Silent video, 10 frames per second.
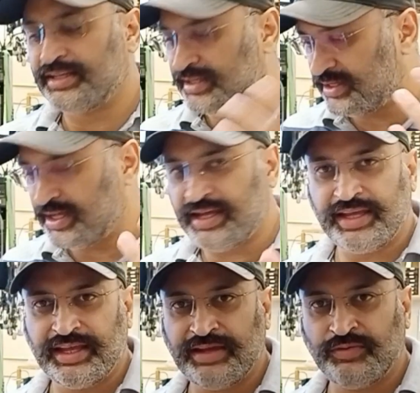
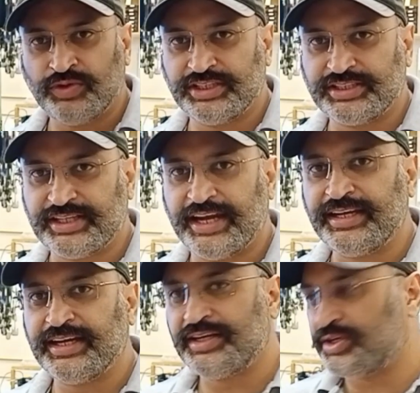I was
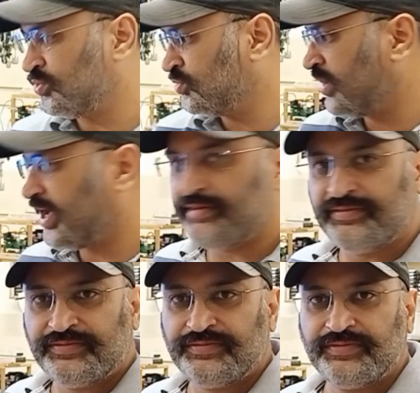excited to have
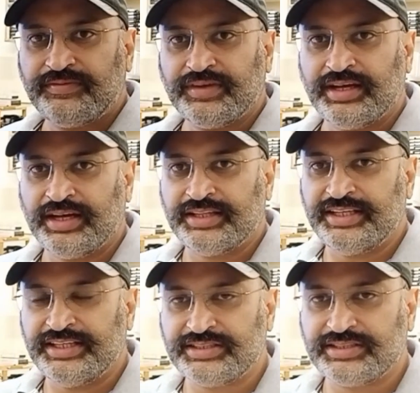
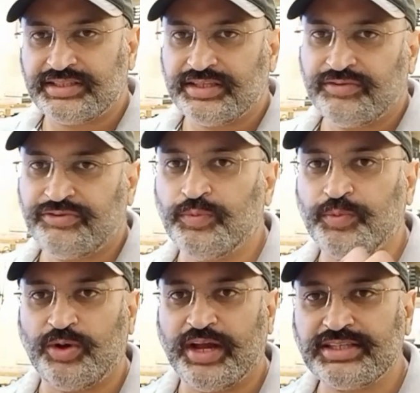these few
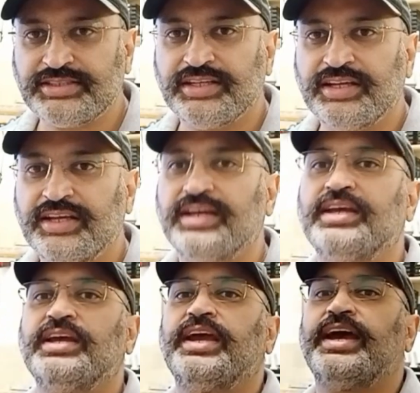products,
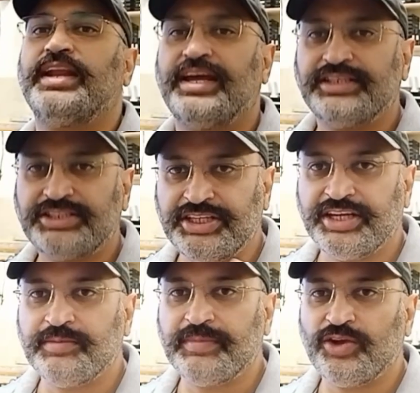and I
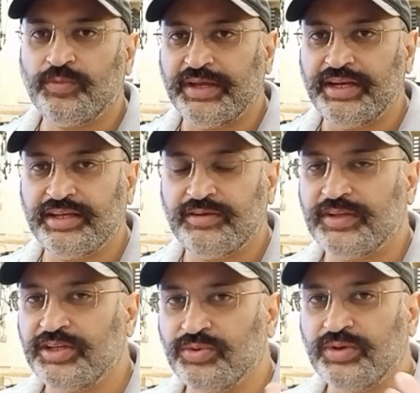shared my opinion with
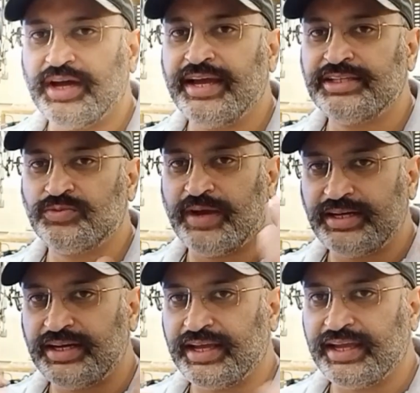you guys. Why
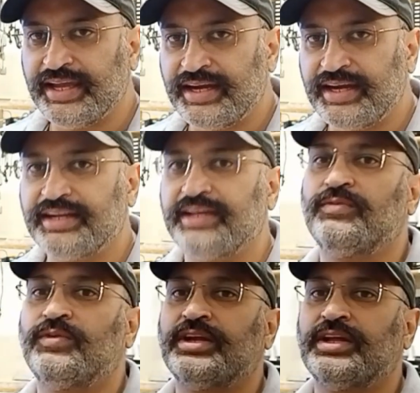did I get it and
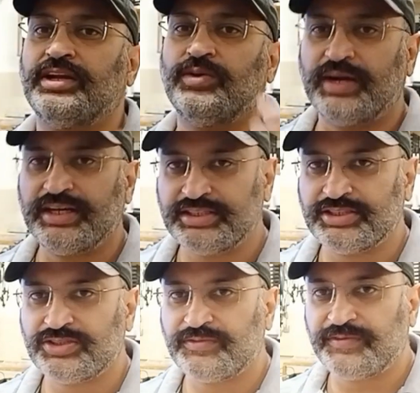what are the advantages
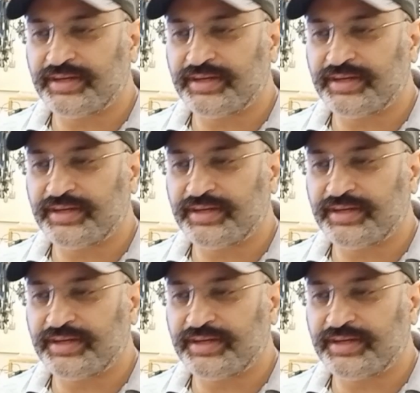of it?